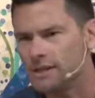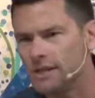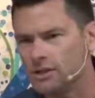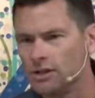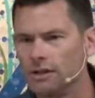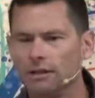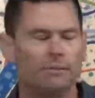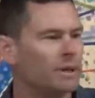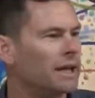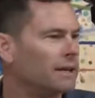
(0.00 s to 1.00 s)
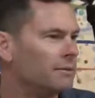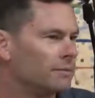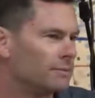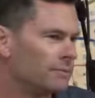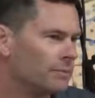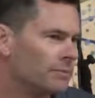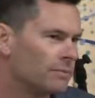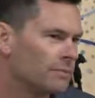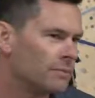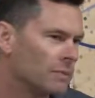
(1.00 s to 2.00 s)
I should eliminate
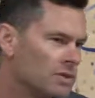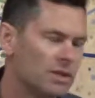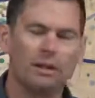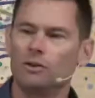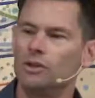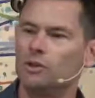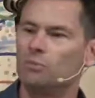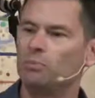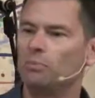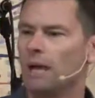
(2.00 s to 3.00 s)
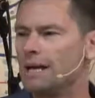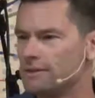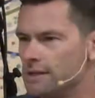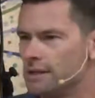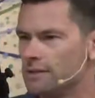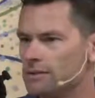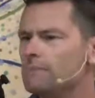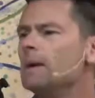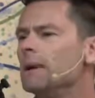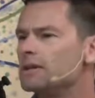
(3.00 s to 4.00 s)
single-use plastics.
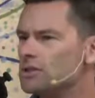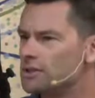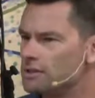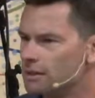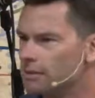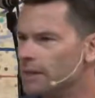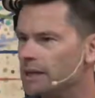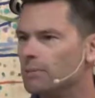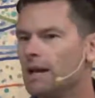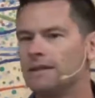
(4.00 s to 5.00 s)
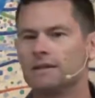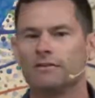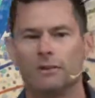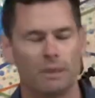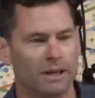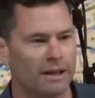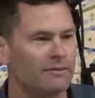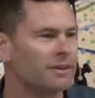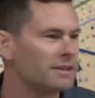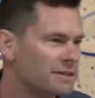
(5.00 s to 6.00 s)
And maybe I should just eliminate plastic from my life,
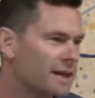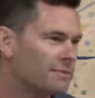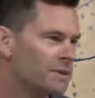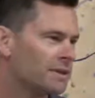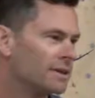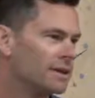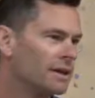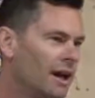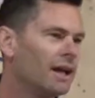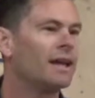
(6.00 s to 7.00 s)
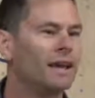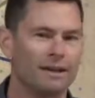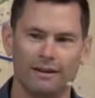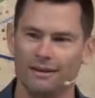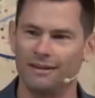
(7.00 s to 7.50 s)
except I can't.